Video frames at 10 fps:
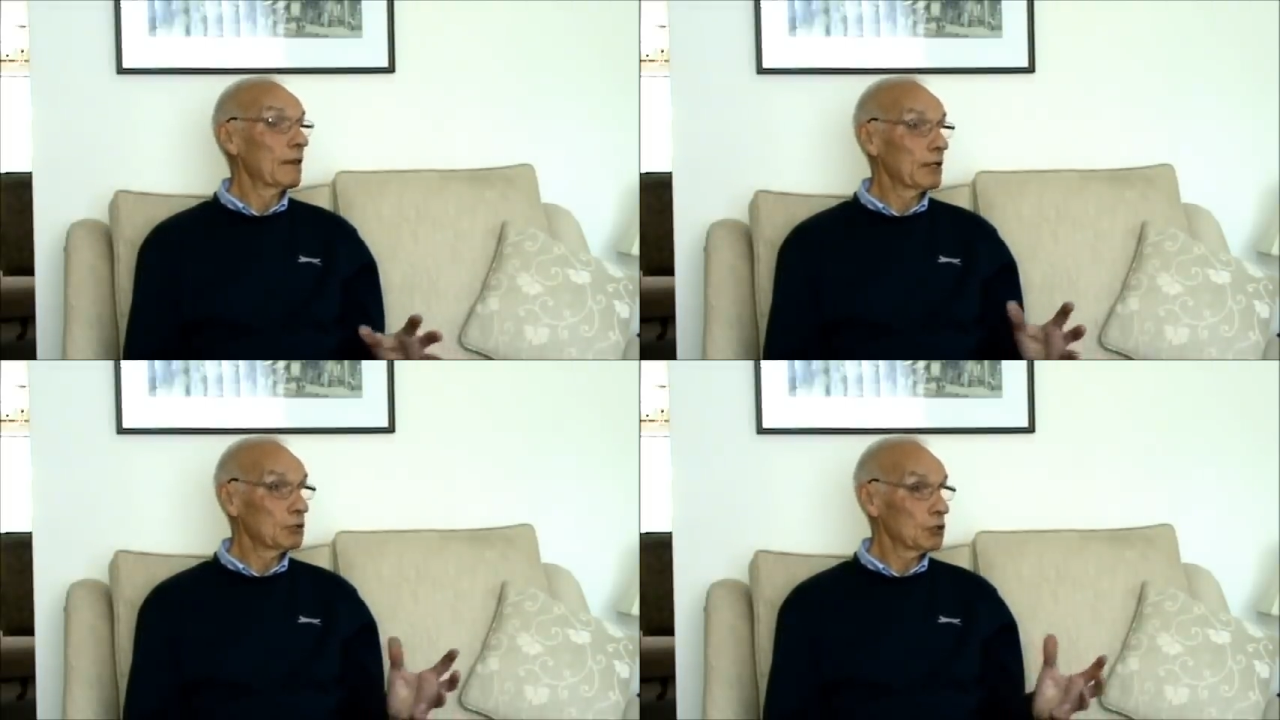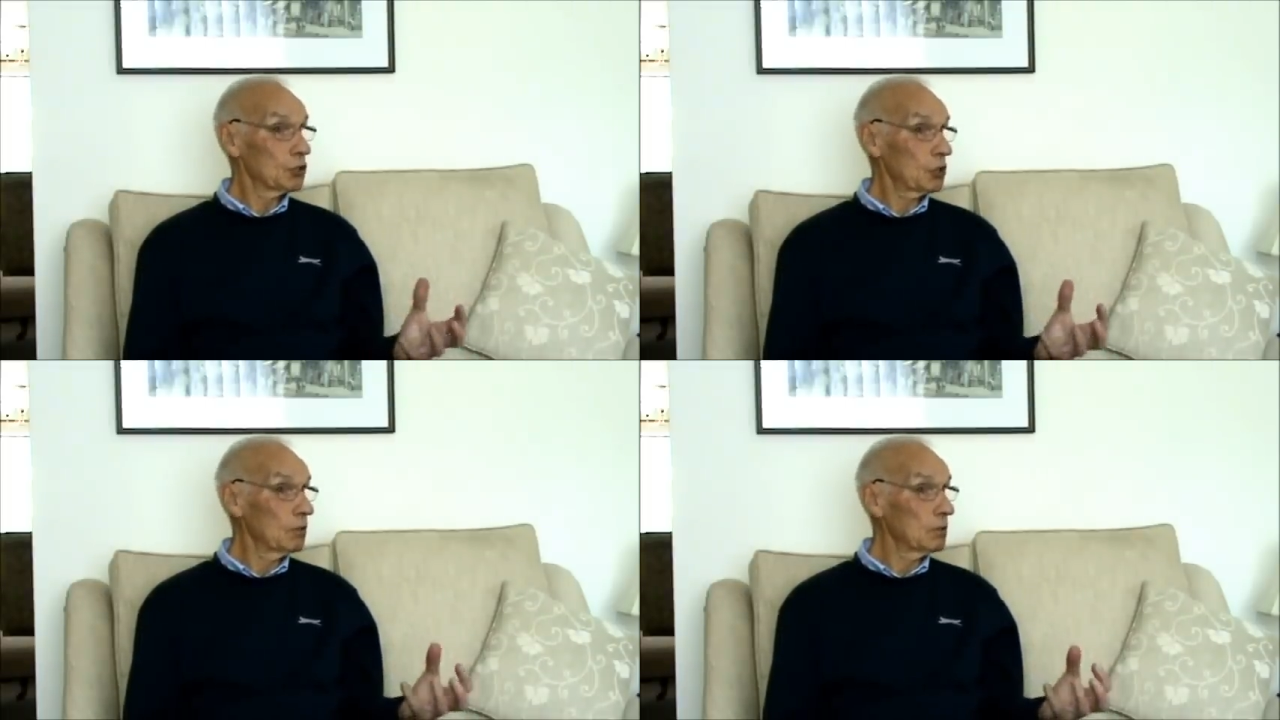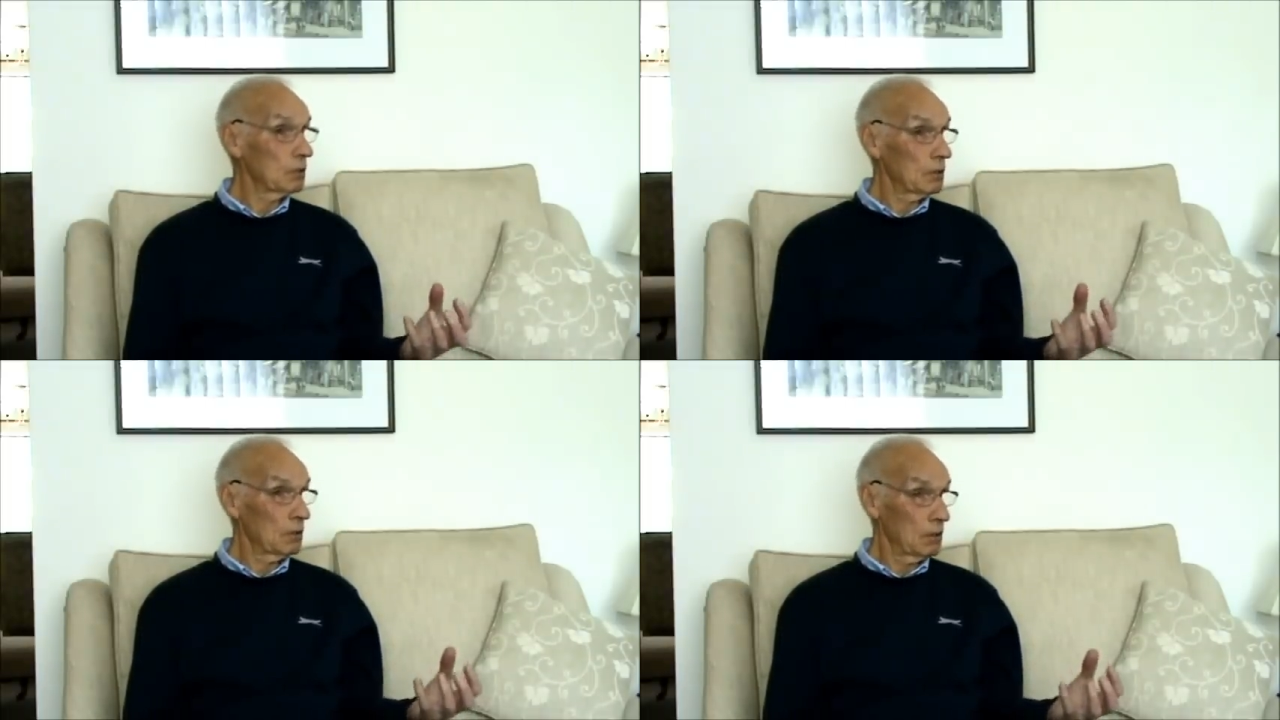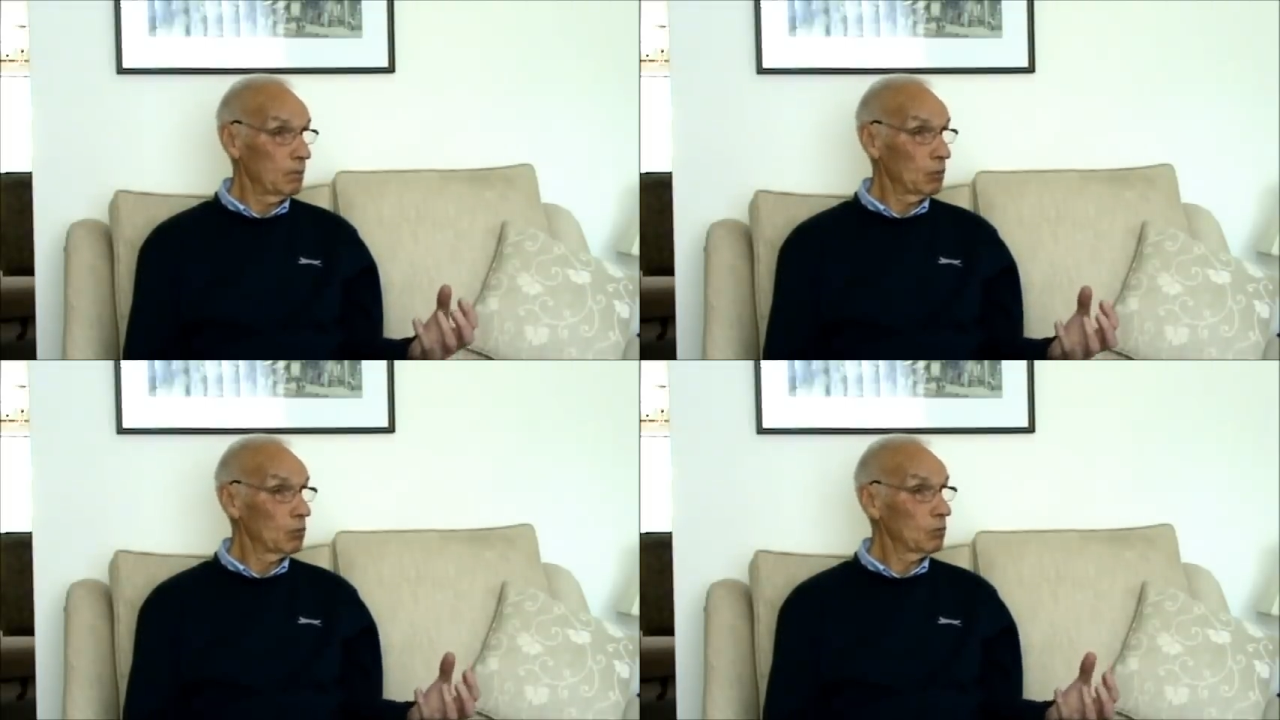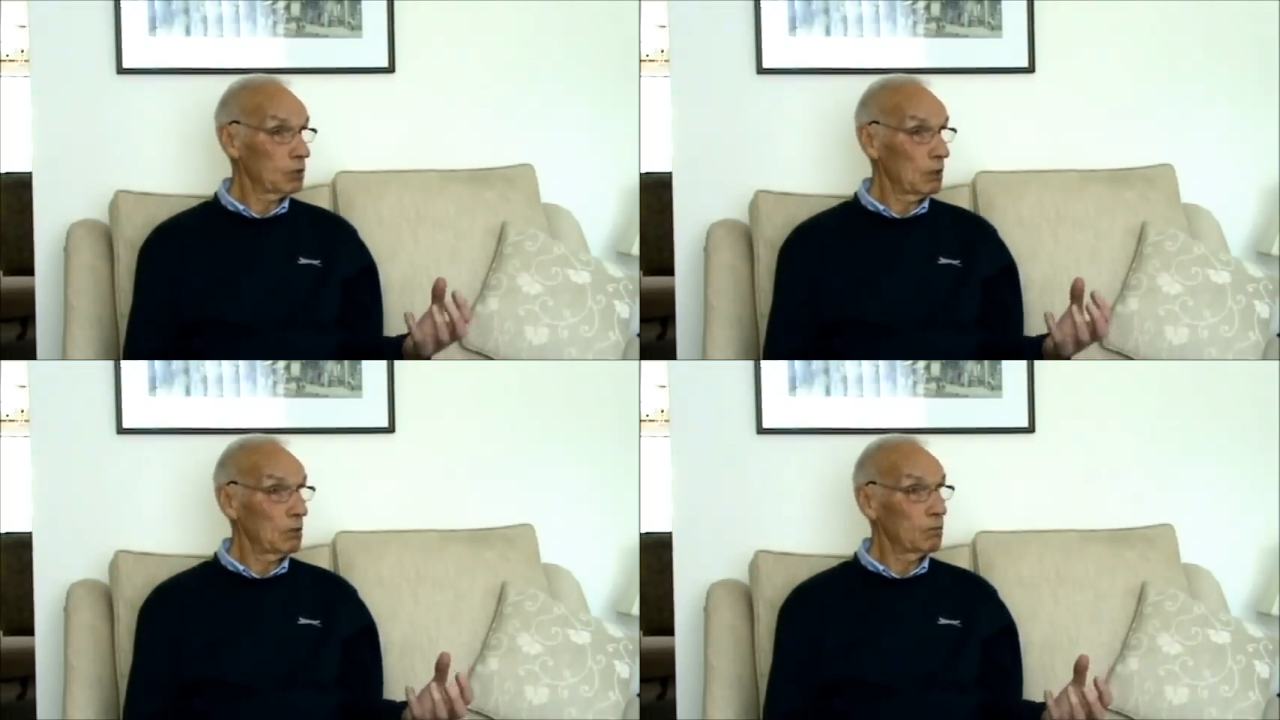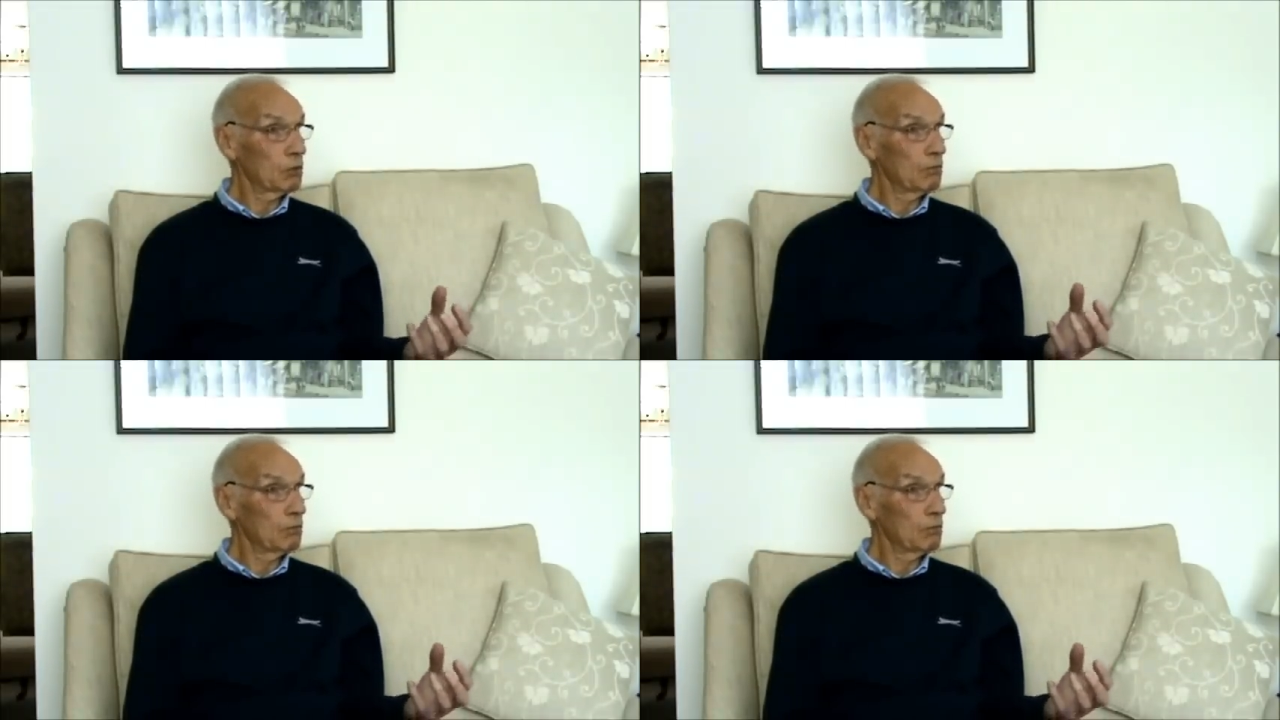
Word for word: They used to soak the ball so it